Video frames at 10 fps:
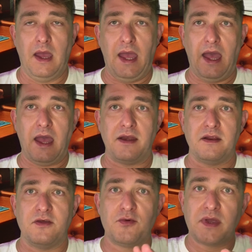And in
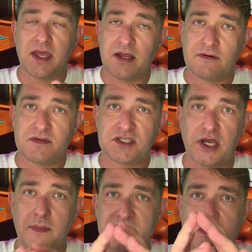the beginning of this
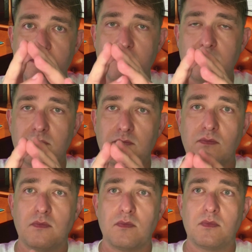chapter,
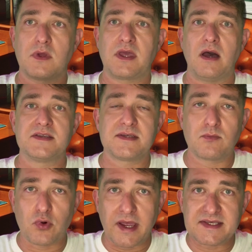Kelsen
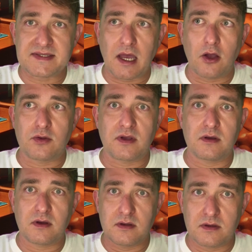breaks down
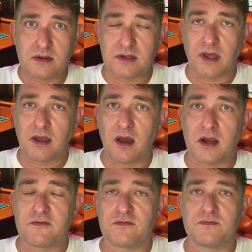like kind
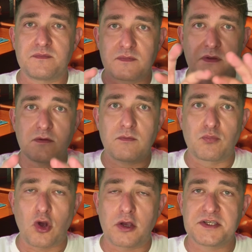of
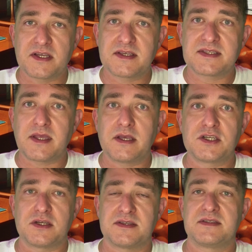branching
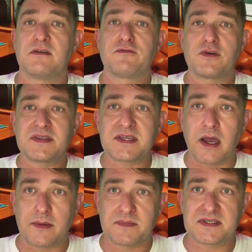distinctions, different
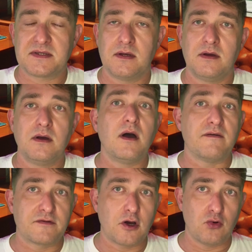types of
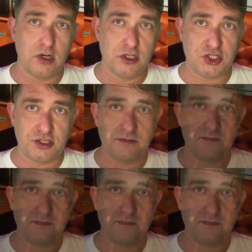coercion.